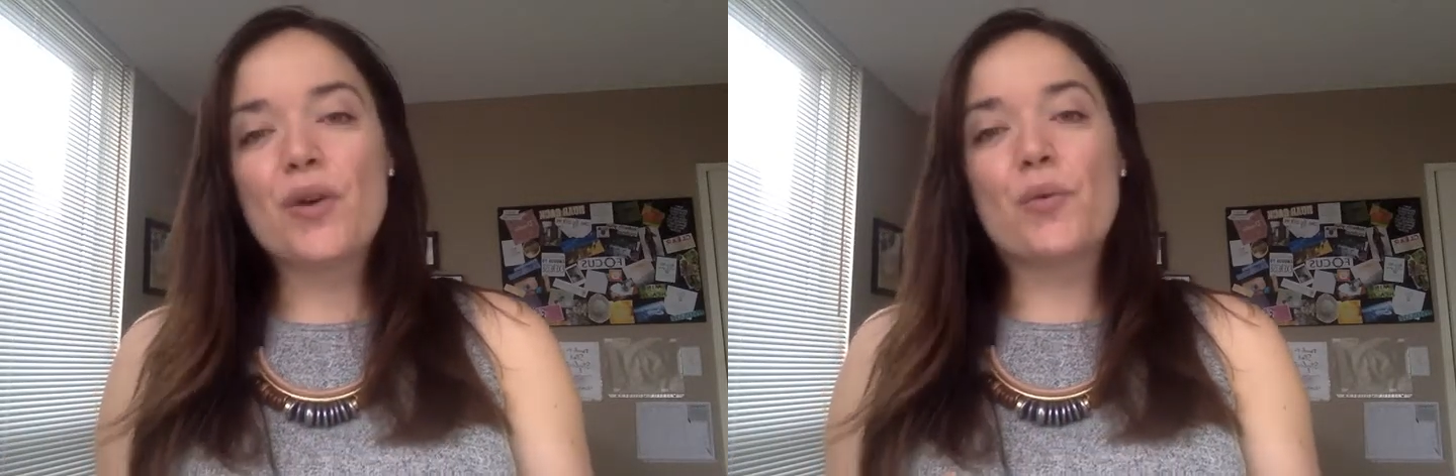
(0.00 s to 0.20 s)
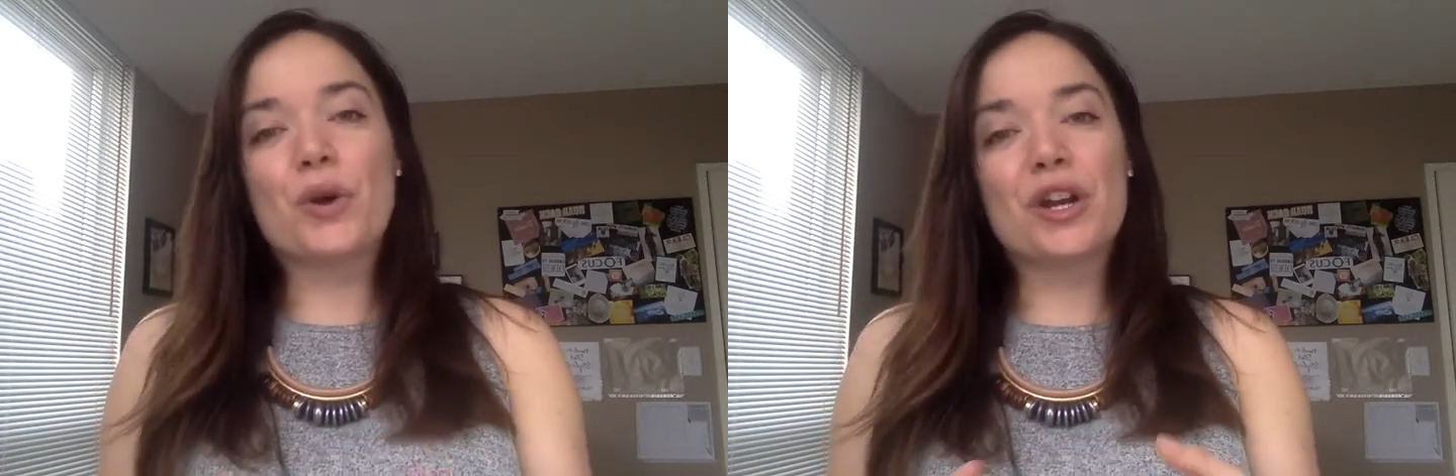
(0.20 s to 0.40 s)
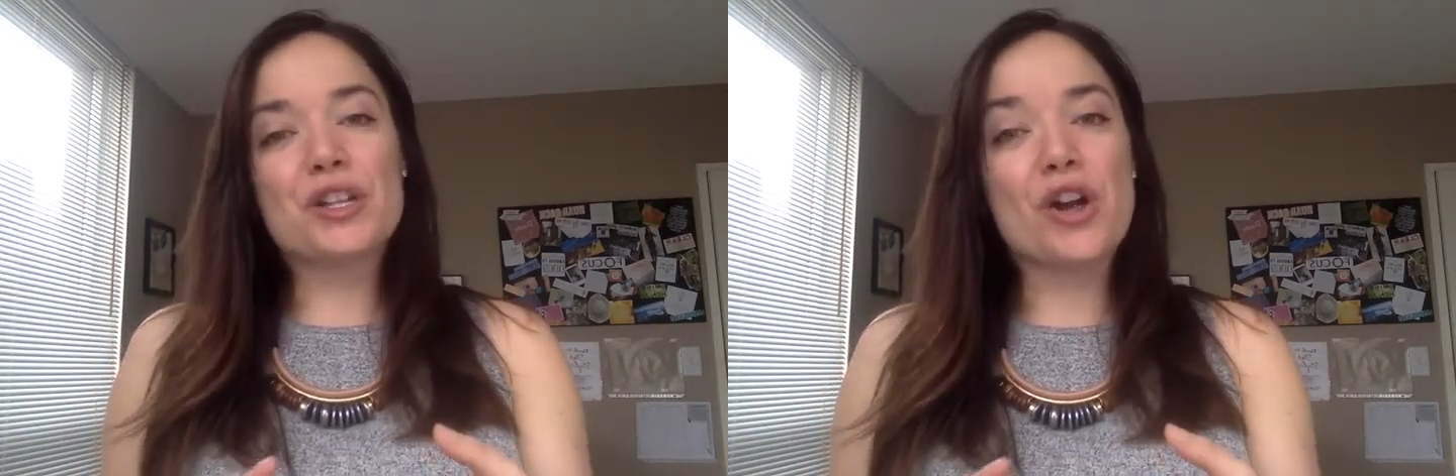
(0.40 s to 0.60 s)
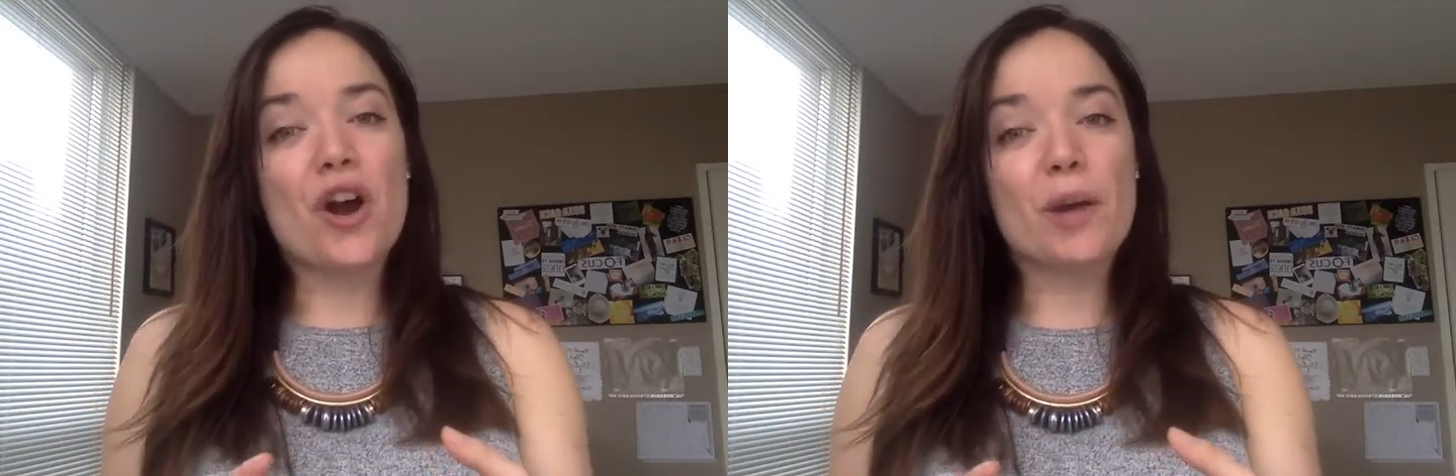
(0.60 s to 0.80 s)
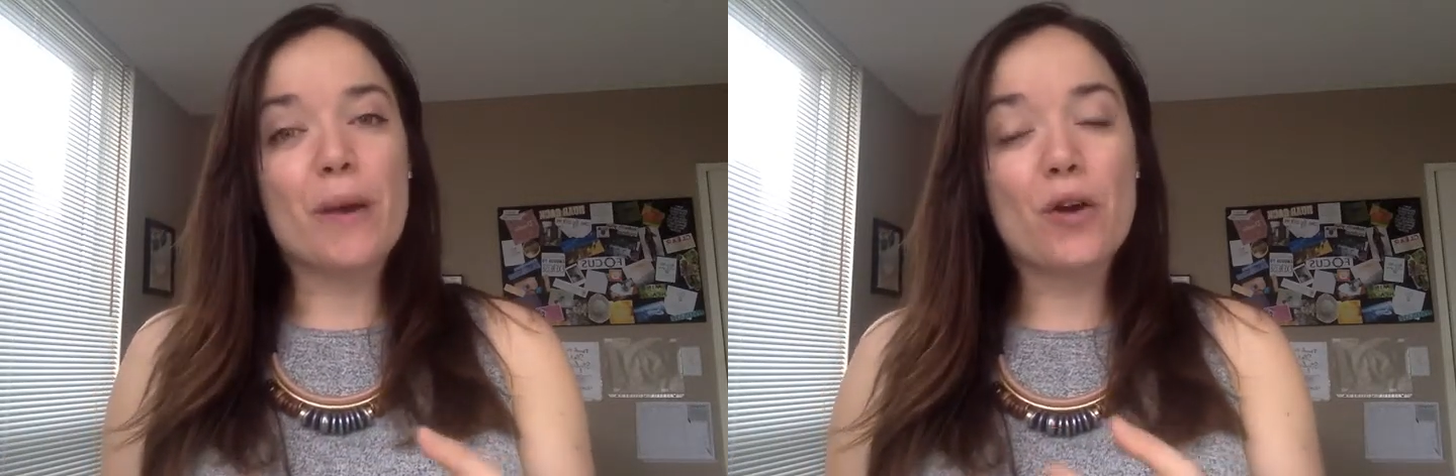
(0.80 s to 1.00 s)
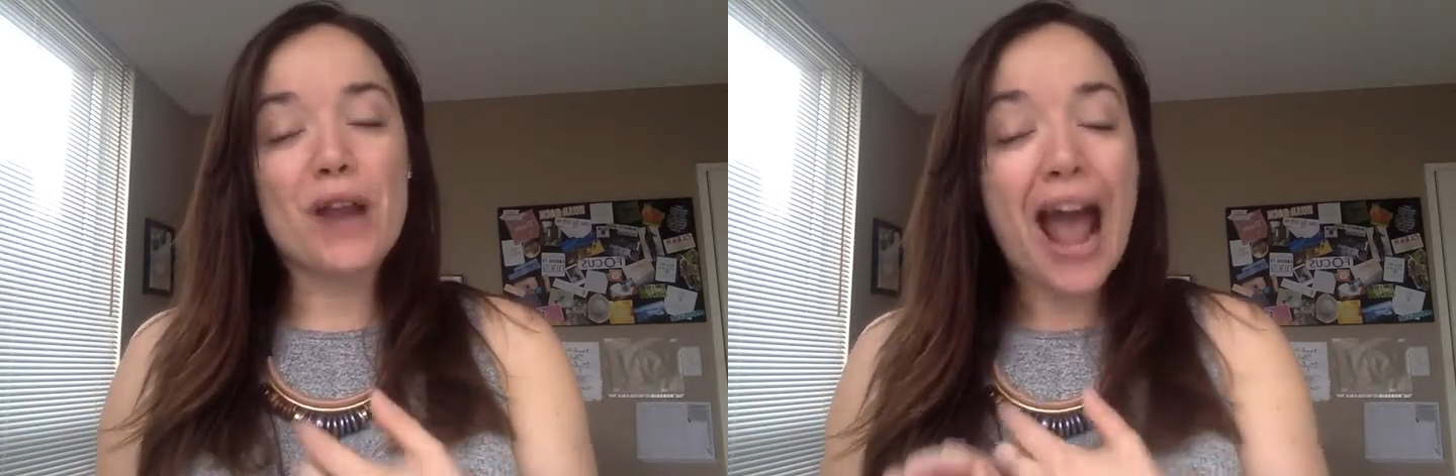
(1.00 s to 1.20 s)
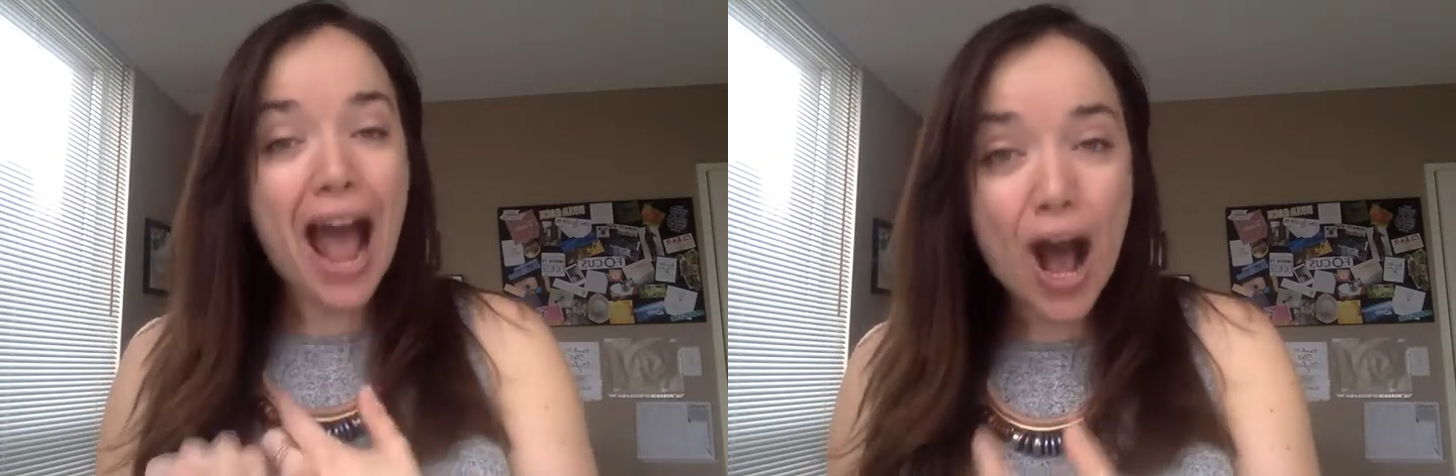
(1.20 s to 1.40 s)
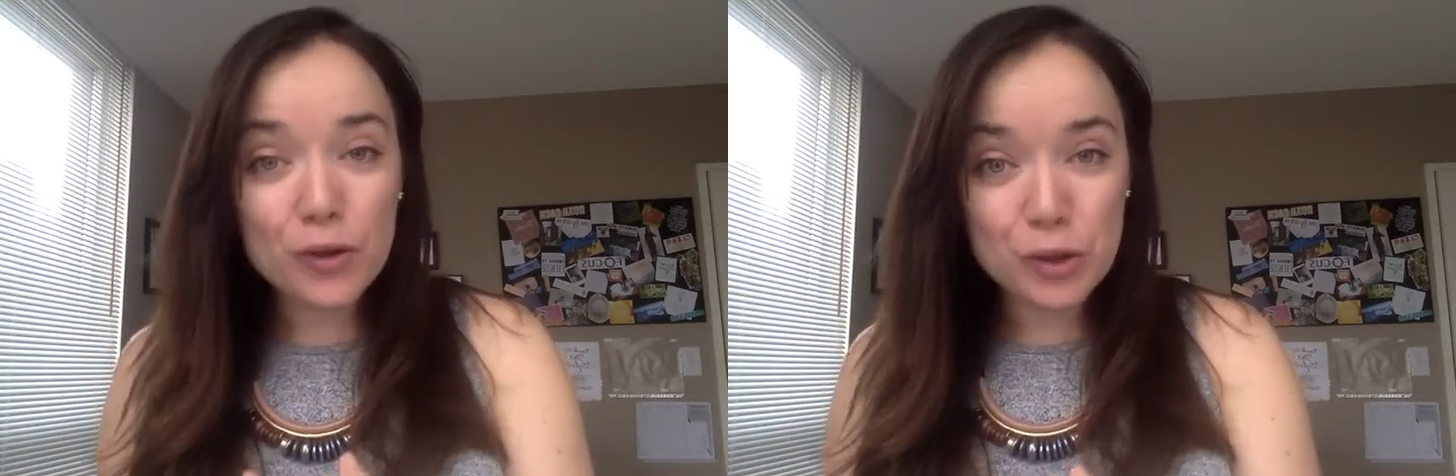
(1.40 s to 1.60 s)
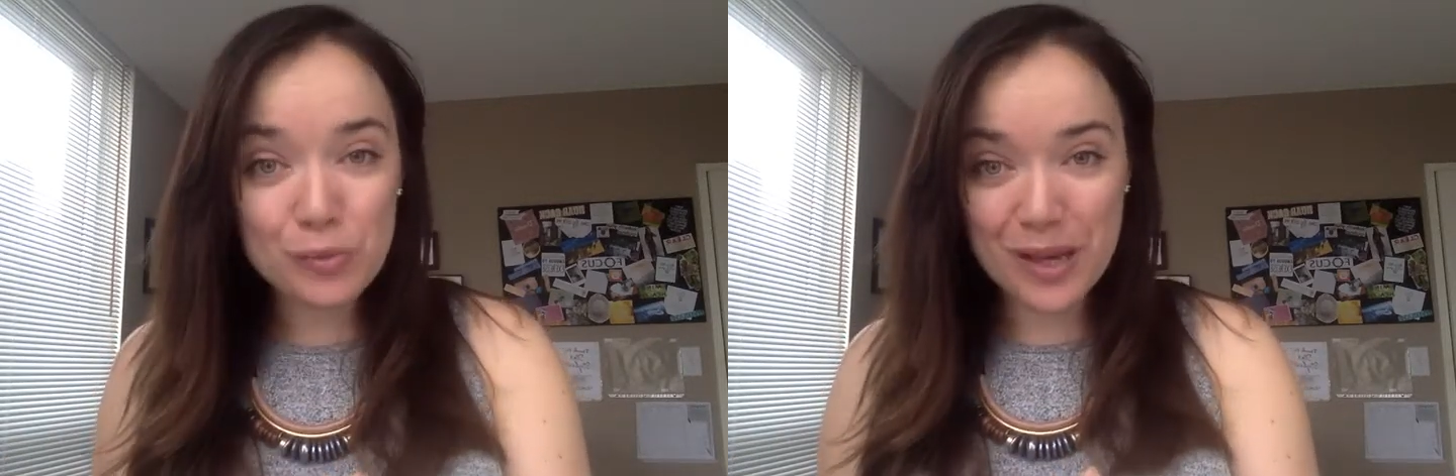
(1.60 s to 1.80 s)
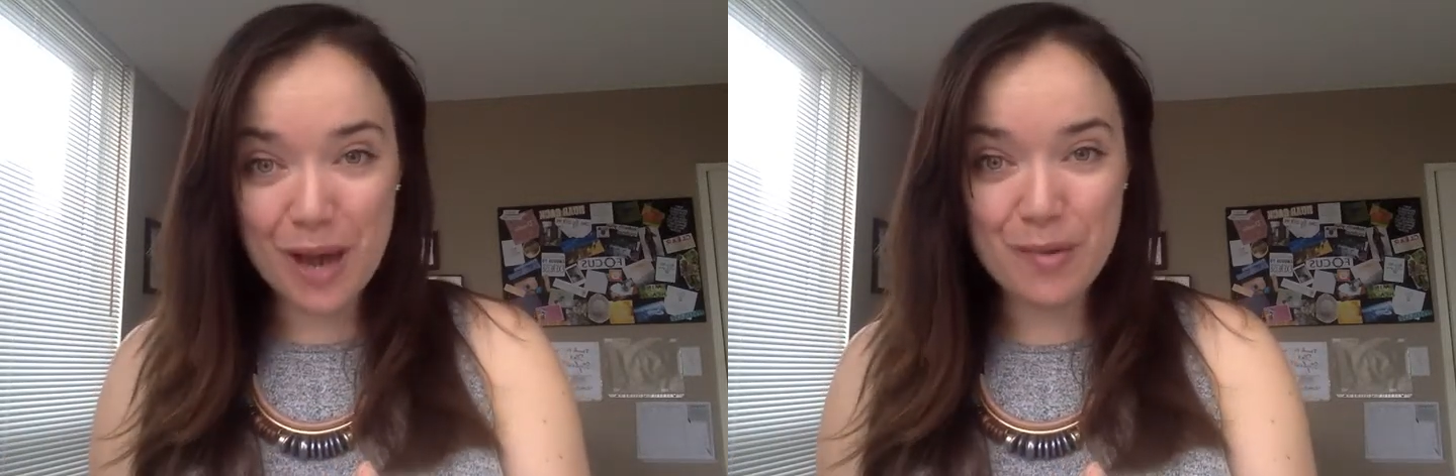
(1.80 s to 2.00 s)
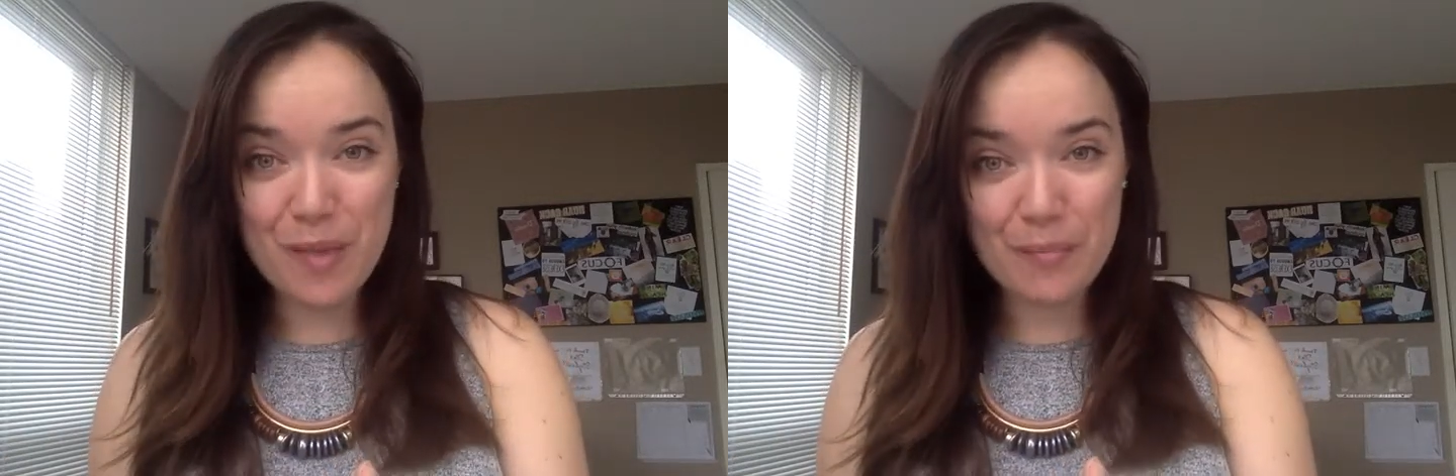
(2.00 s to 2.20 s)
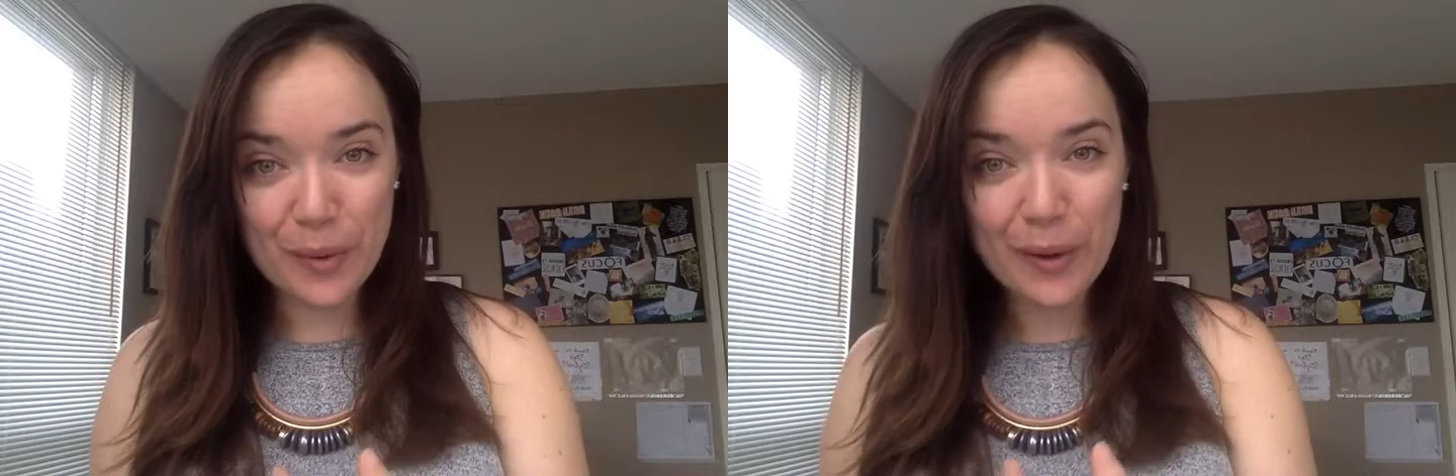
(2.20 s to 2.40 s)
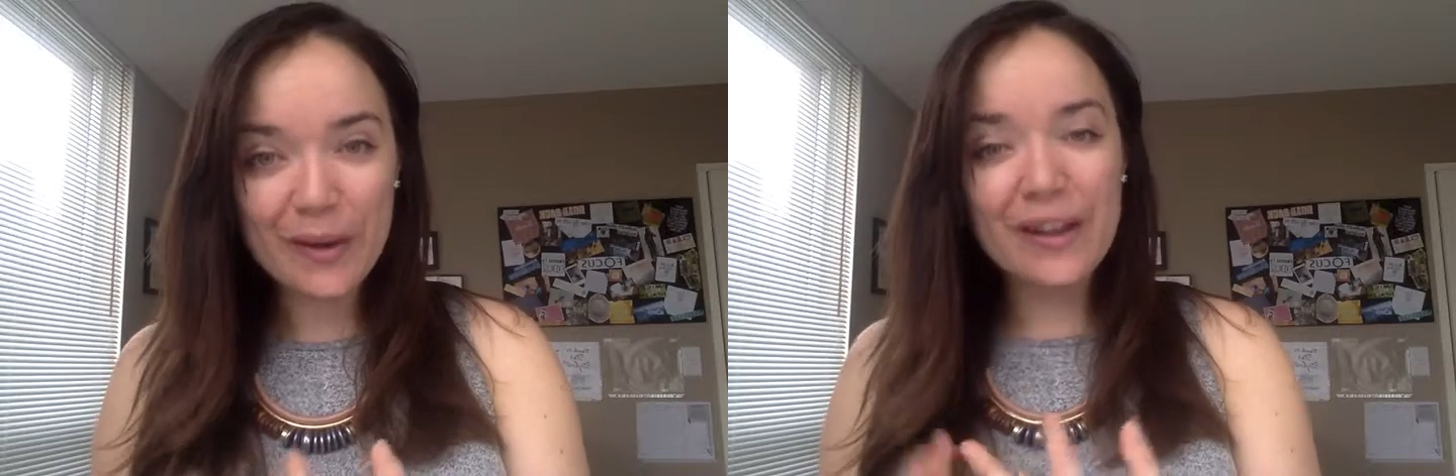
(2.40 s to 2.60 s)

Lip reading: We're going to talk about how you become a member,